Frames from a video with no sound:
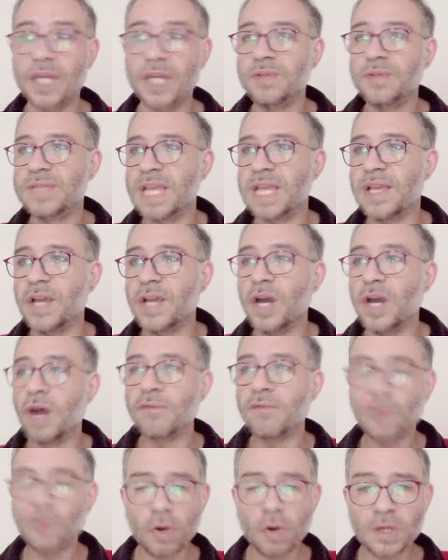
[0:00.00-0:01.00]
You say,
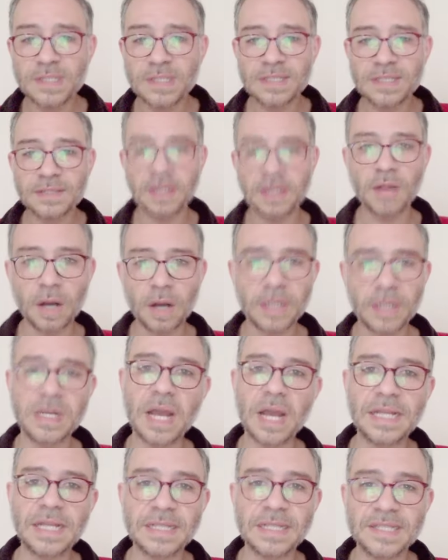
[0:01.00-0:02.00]
of course, The Dark
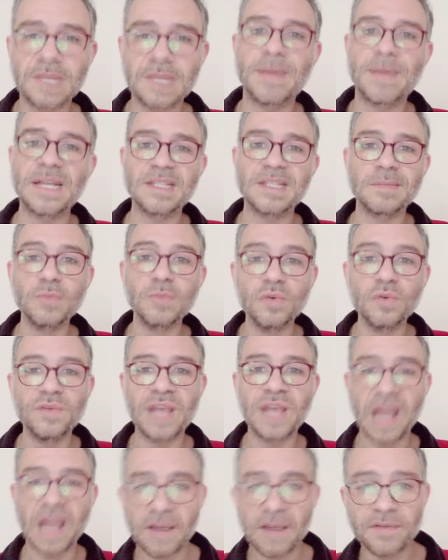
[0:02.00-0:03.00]
Knight is the best
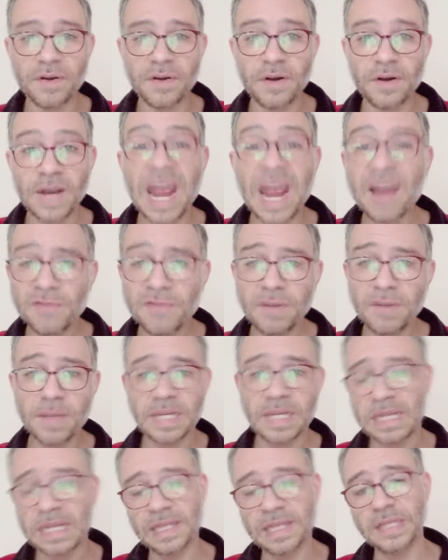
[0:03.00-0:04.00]
movie ever.
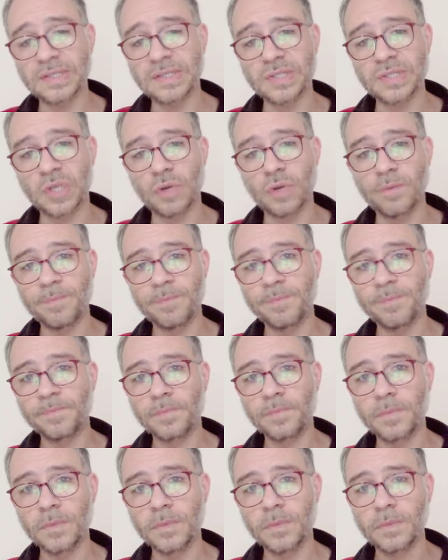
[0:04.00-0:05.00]
Everybody thinks so.
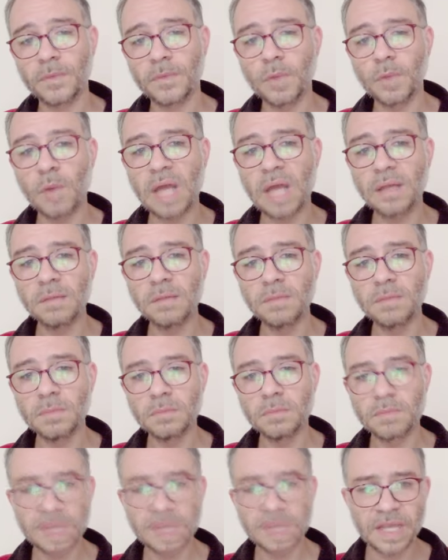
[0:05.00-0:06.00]
Well,
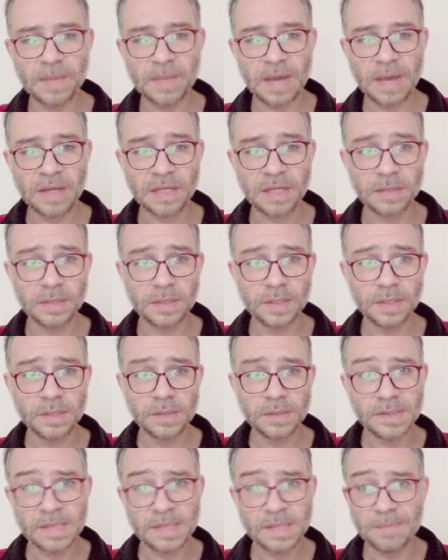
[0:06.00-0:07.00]
think about it.
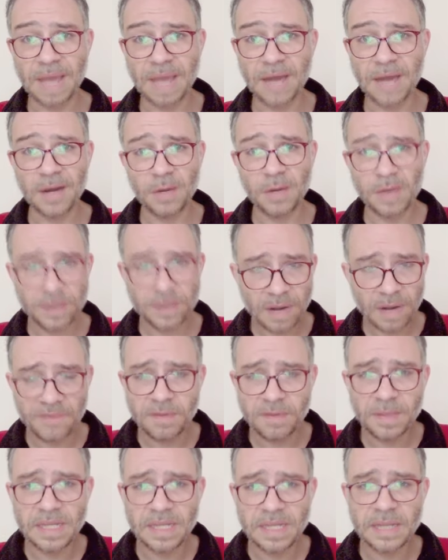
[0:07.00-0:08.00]
Does it matter whether
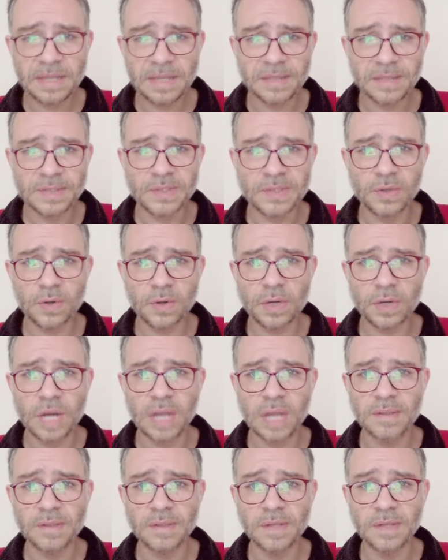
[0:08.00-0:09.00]
everybody thinks so or
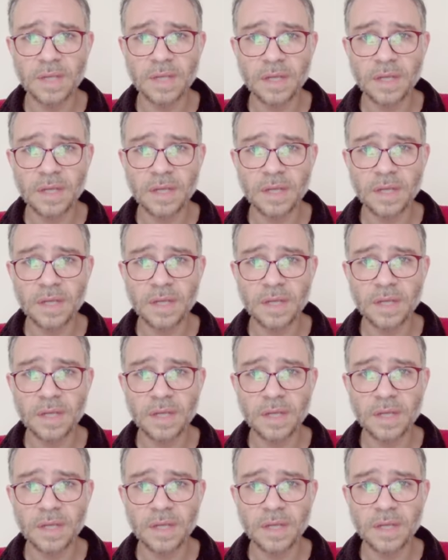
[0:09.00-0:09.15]
not?